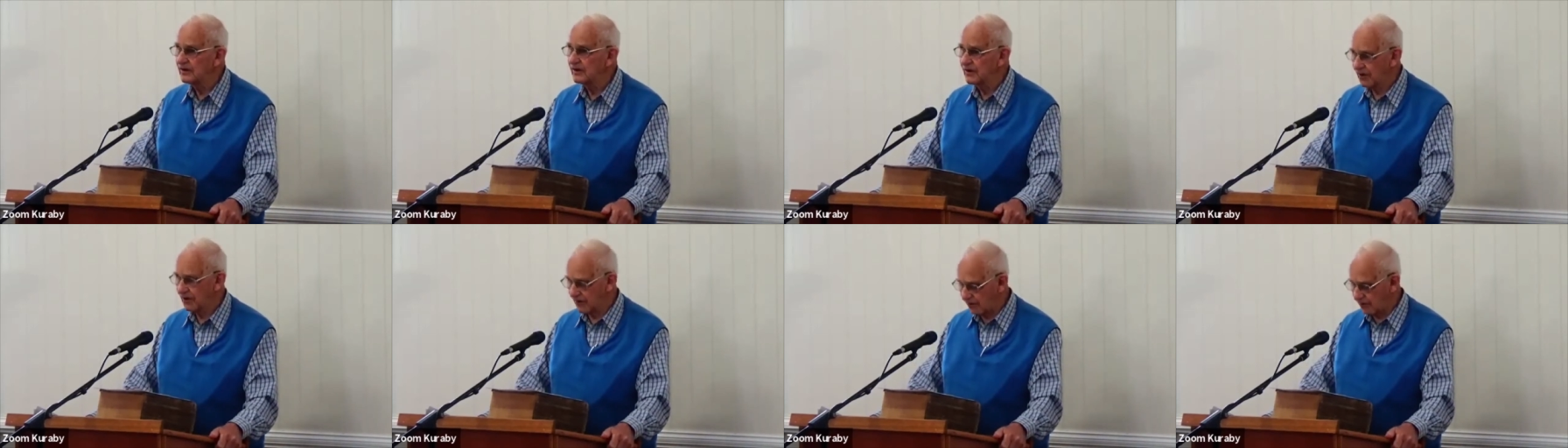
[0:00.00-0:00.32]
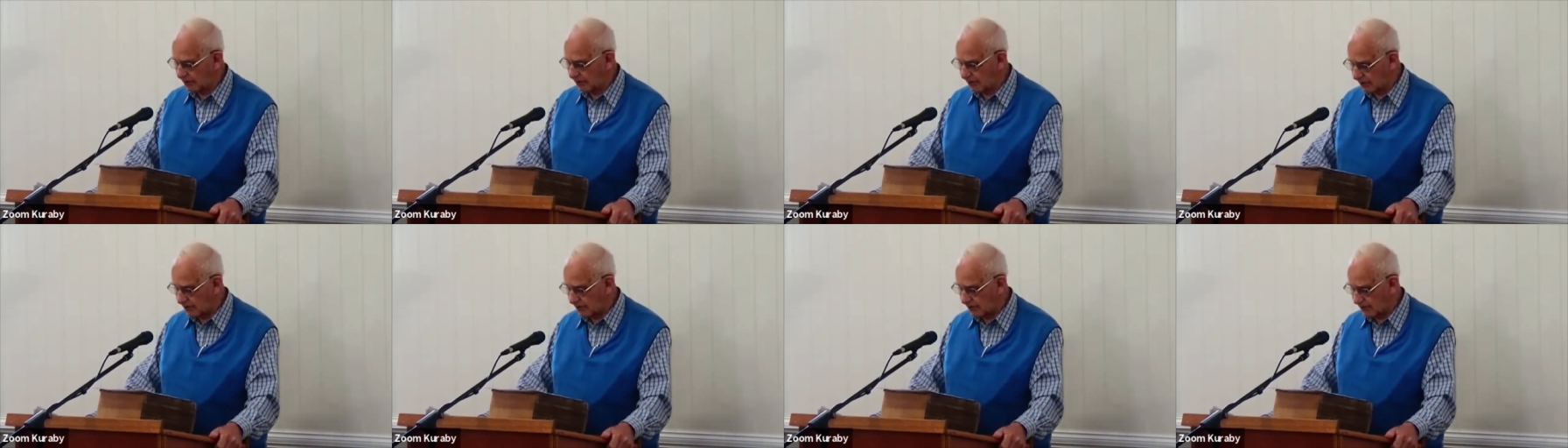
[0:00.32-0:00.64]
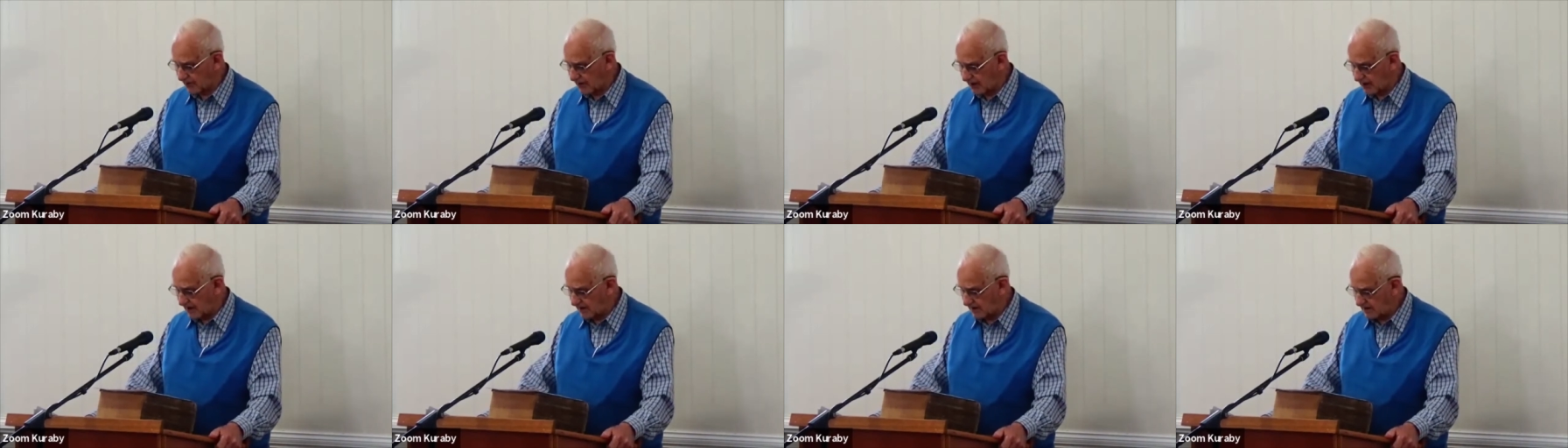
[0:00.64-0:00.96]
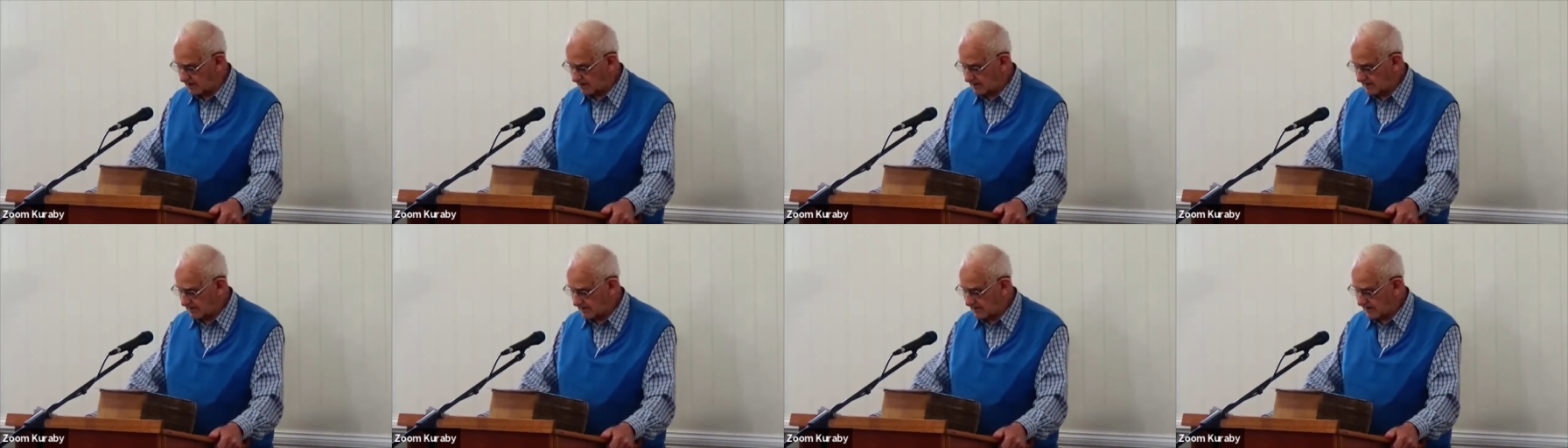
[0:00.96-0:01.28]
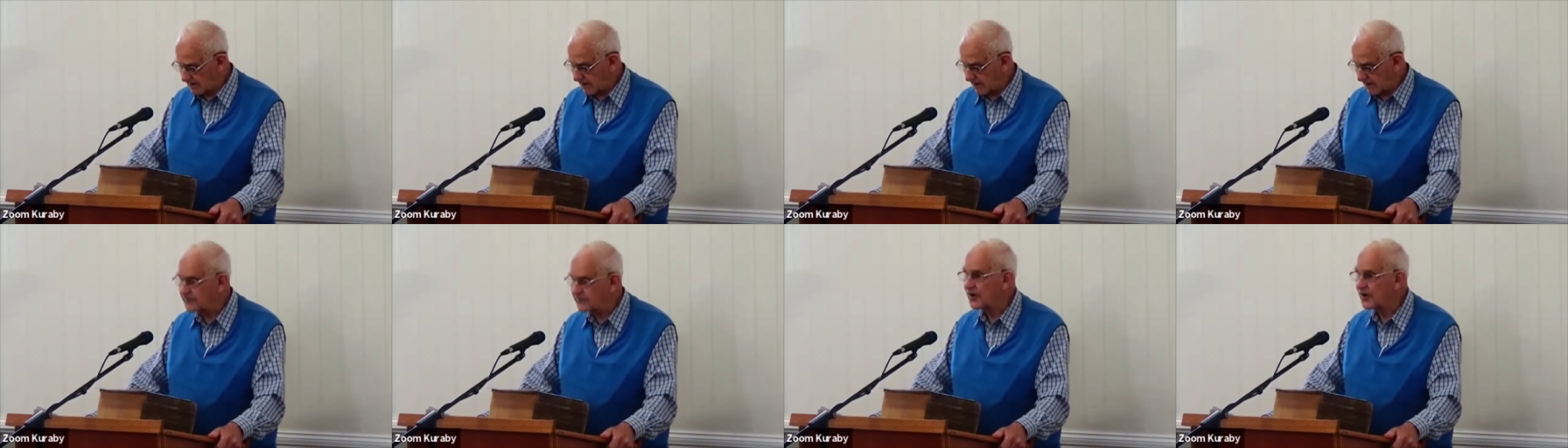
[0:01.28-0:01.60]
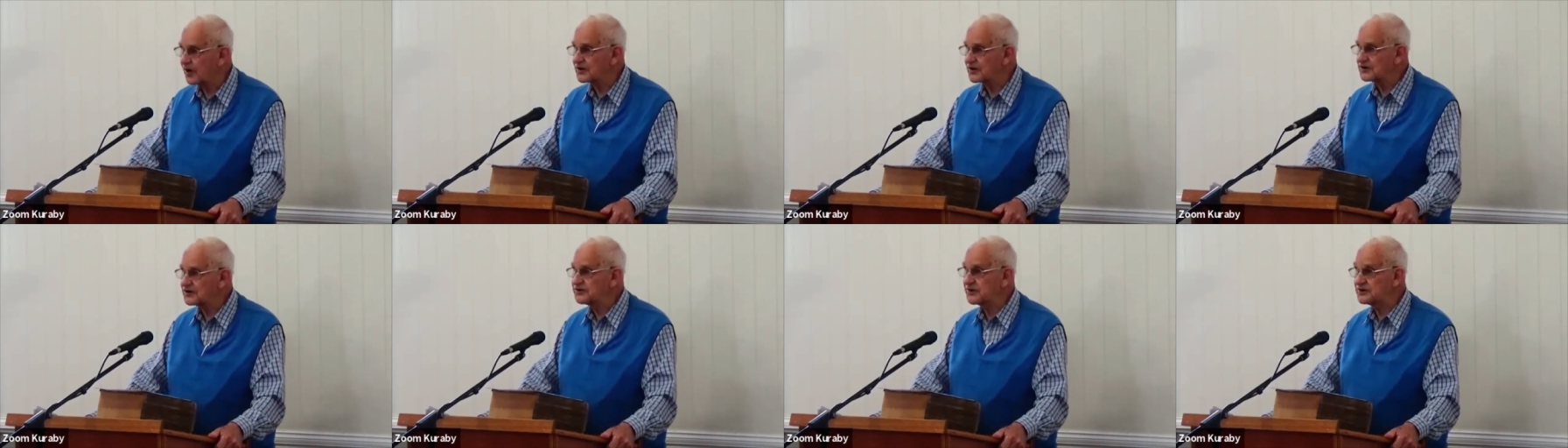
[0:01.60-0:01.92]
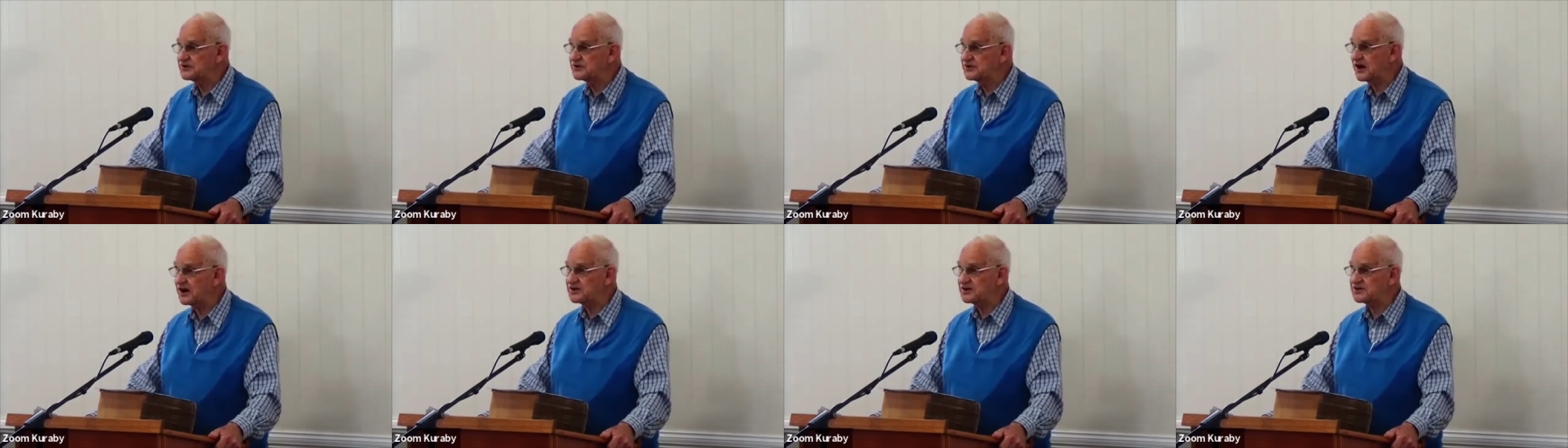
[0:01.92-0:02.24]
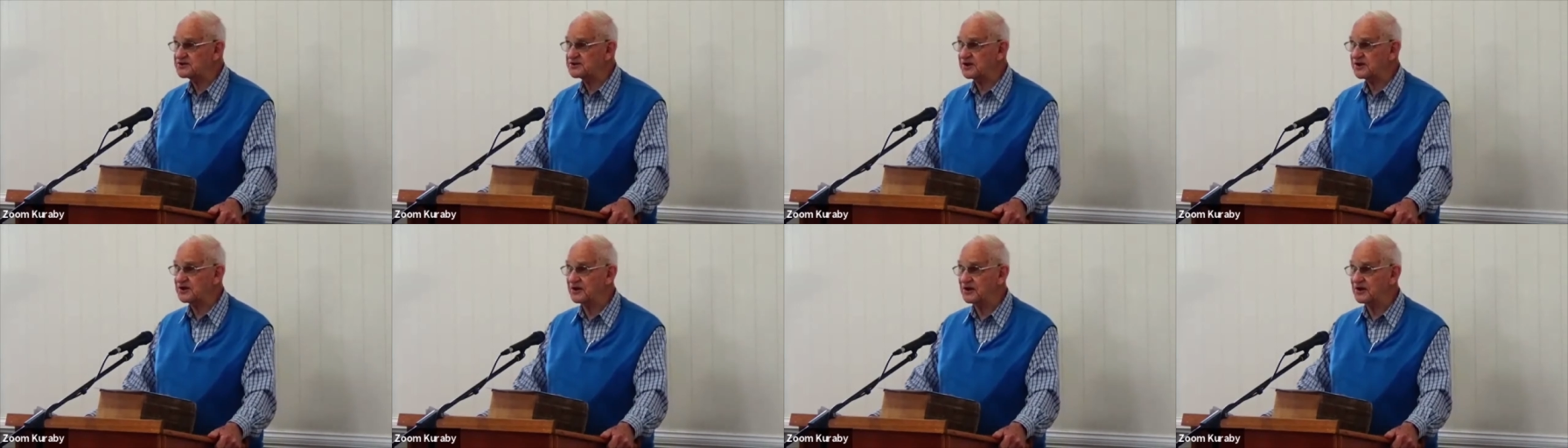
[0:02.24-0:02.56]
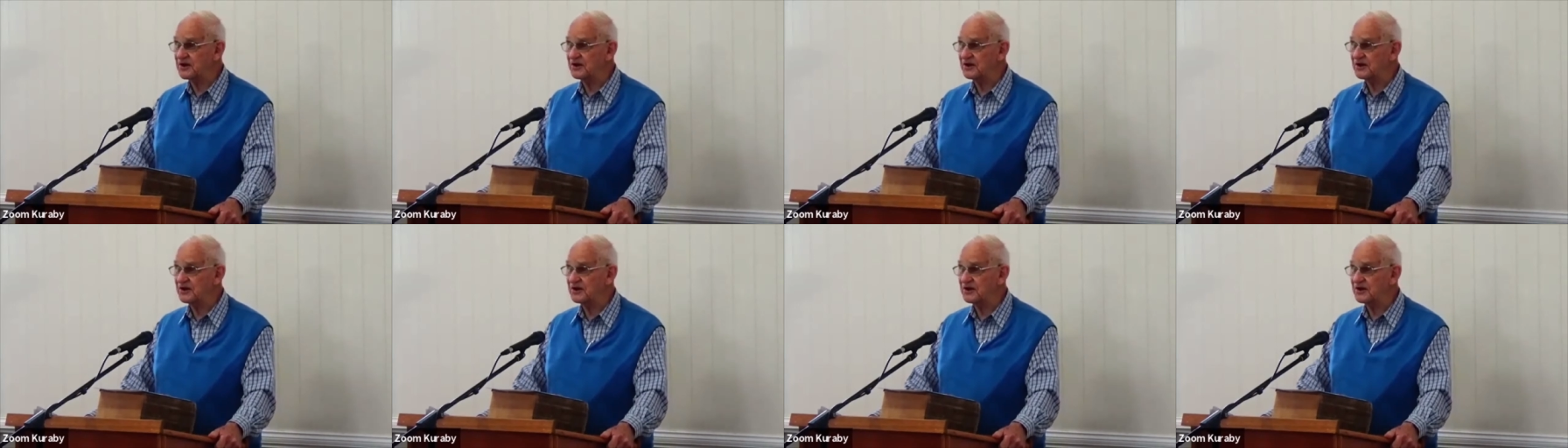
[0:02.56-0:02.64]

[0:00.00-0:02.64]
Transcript: Or, uh, I've got a suggestion.